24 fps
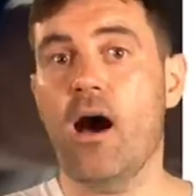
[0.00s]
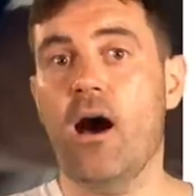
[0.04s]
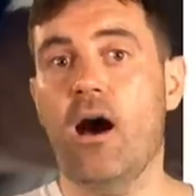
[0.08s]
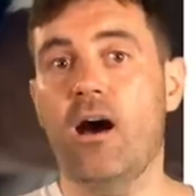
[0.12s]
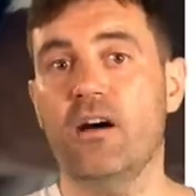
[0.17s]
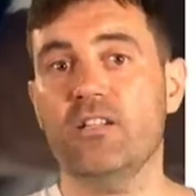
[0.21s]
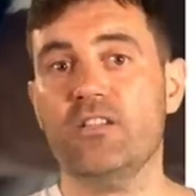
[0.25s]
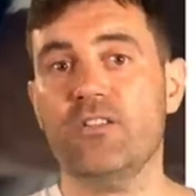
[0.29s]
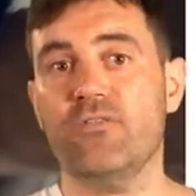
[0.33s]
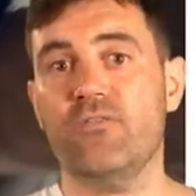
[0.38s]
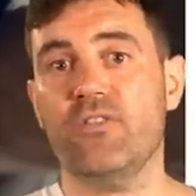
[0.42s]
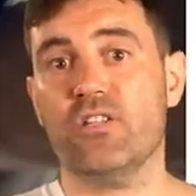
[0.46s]

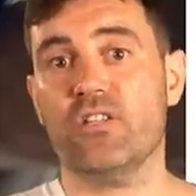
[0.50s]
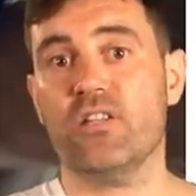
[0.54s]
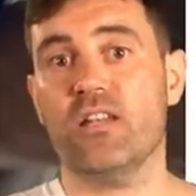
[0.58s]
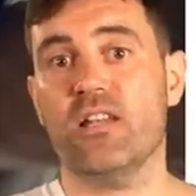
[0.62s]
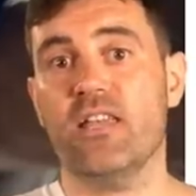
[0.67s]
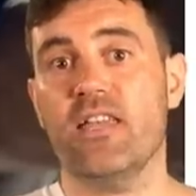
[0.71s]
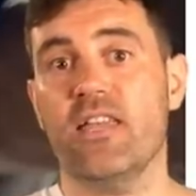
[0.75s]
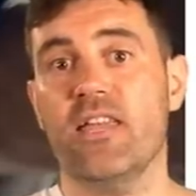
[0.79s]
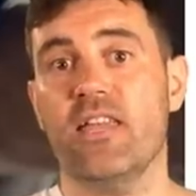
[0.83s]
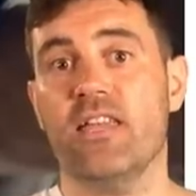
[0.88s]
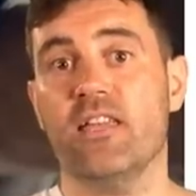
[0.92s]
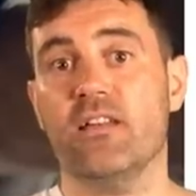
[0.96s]

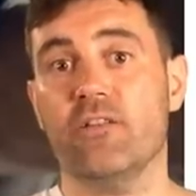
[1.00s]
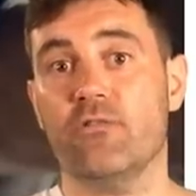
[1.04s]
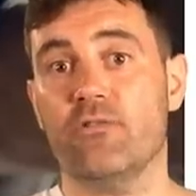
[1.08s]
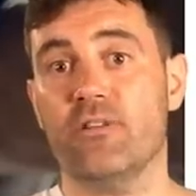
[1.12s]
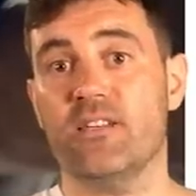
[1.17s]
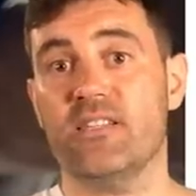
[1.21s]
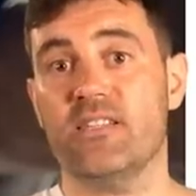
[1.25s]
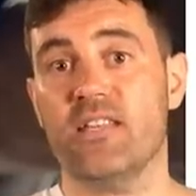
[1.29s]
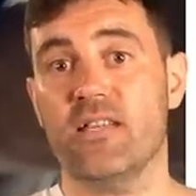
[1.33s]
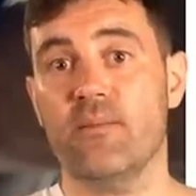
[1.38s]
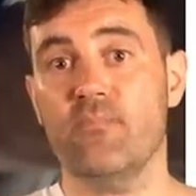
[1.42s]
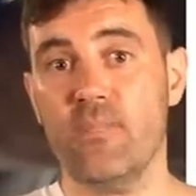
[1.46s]
artificially
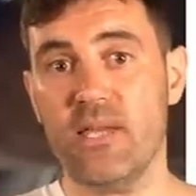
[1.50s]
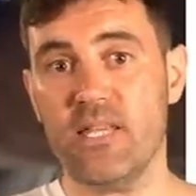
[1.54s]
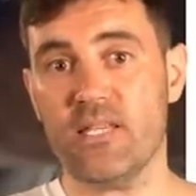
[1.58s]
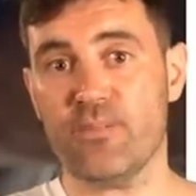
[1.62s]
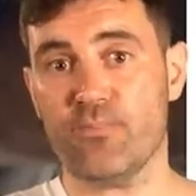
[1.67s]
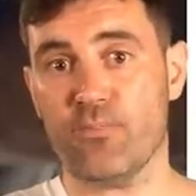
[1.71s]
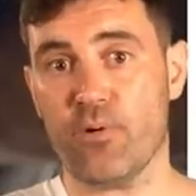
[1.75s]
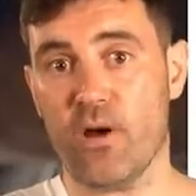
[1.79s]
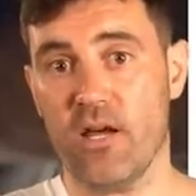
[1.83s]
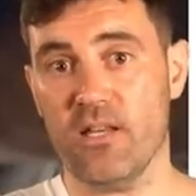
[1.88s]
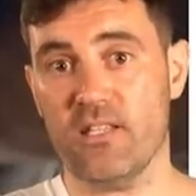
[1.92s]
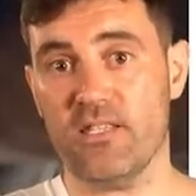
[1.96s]
increasing
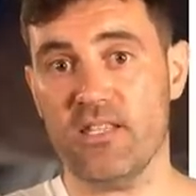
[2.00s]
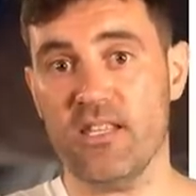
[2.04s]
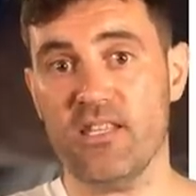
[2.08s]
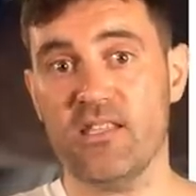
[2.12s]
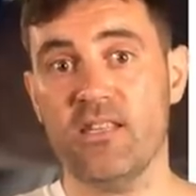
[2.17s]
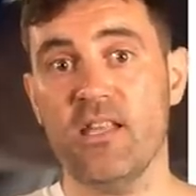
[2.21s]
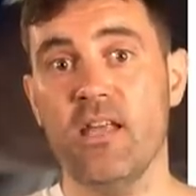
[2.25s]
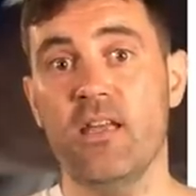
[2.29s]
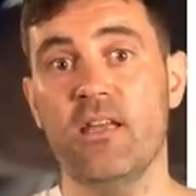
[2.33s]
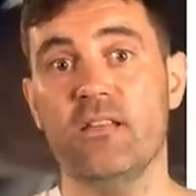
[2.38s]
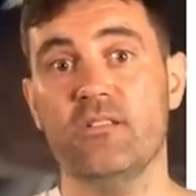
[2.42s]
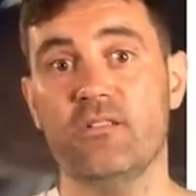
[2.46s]
meat
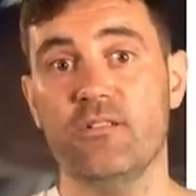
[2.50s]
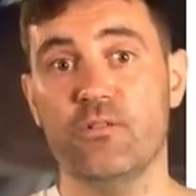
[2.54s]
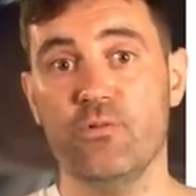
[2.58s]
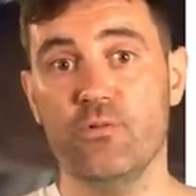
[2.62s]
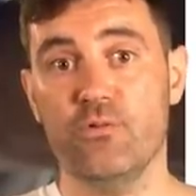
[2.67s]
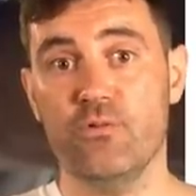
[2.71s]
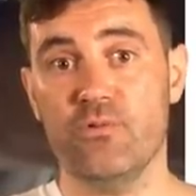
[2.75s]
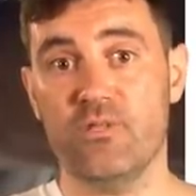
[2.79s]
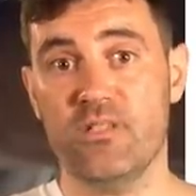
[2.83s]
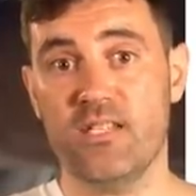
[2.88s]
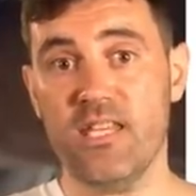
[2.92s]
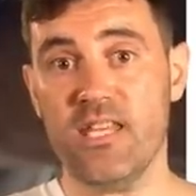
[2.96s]
prices
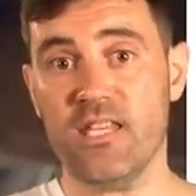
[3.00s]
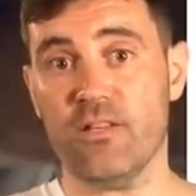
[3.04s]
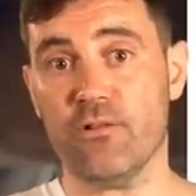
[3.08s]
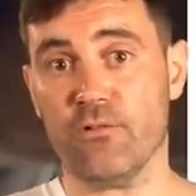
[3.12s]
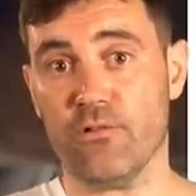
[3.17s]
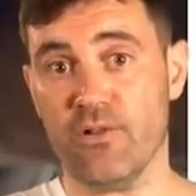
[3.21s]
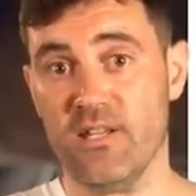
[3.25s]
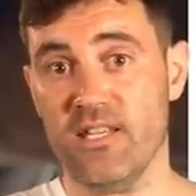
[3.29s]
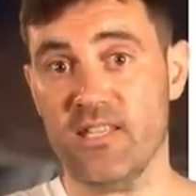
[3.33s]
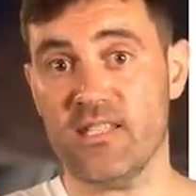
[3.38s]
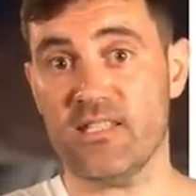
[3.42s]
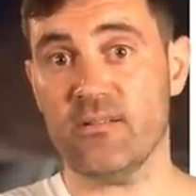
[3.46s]
to
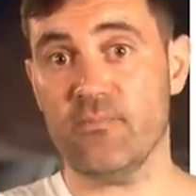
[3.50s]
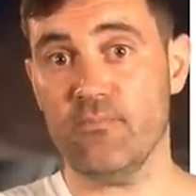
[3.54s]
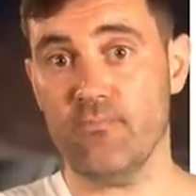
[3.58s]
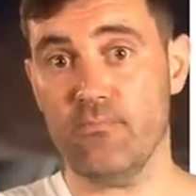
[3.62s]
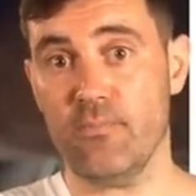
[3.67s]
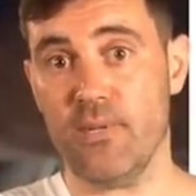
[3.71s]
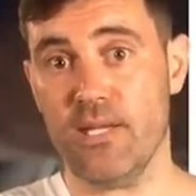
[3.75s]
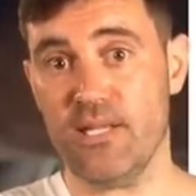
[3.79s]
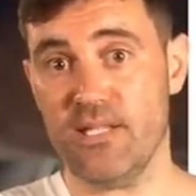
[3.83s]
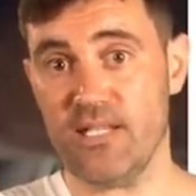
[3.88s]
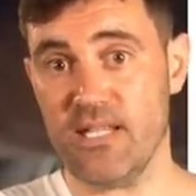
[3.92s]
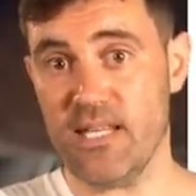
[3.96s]
decrease
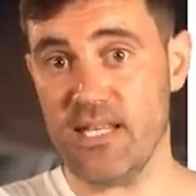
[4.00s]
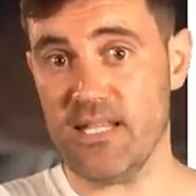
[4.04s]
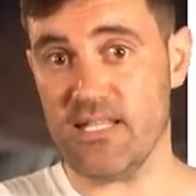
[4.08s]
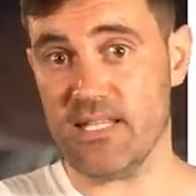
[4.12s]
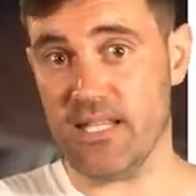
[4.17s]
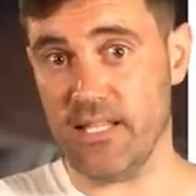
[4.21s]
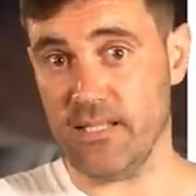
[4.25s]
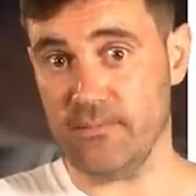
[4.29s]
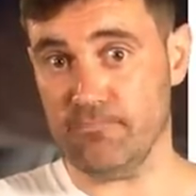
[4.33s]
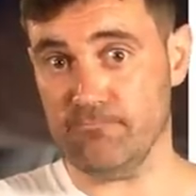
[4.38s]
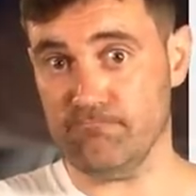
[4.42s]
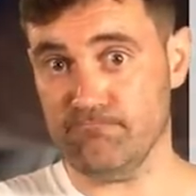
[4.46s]
meat
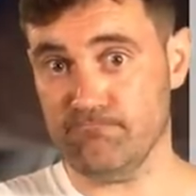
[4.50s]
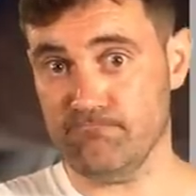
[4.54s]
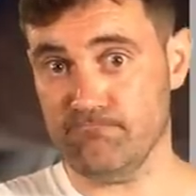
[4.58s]
eating.